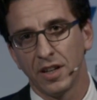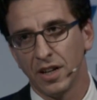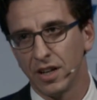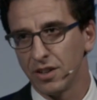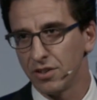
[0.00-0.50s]

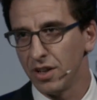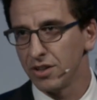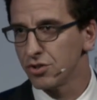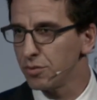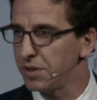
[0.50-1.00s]
and
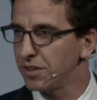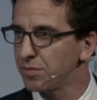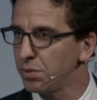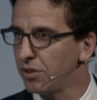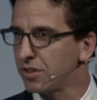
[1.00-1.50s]
should be
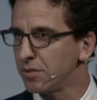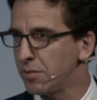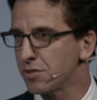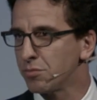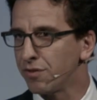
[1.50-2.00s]
exploited
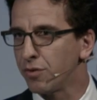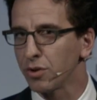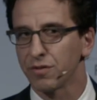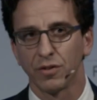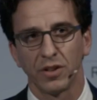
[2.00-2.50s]
much more
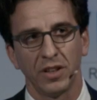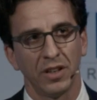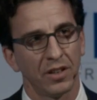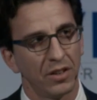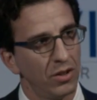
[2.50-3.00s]

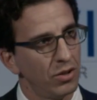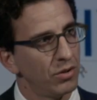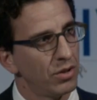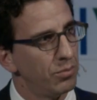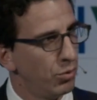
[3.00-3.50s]
forcefully
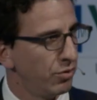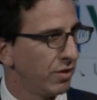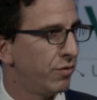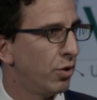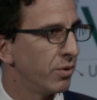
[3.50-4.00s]
moving
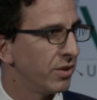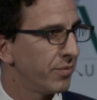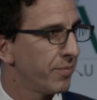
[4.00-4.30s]
forward.